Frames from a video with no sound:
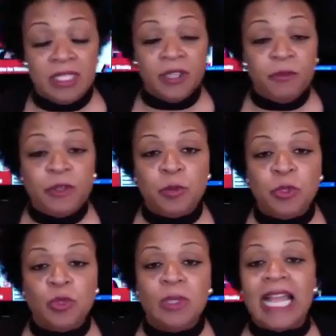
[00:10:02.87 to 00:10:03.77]
difference
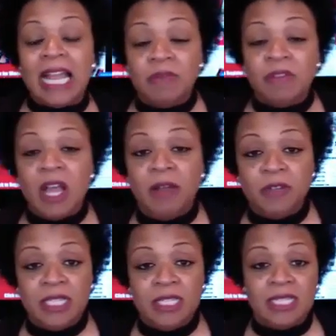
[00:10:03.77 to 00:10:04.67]
between lack of
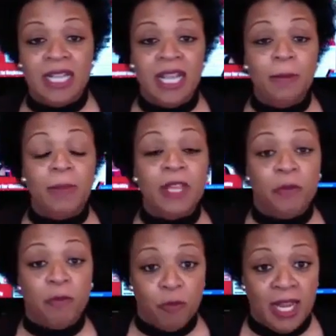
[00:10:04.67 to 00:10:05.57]
confidence and being
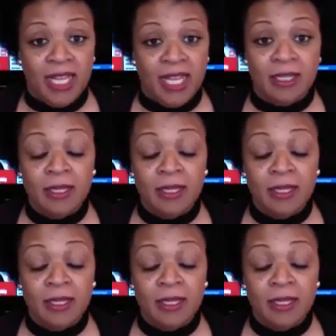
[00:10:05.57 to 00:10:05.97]
afraid.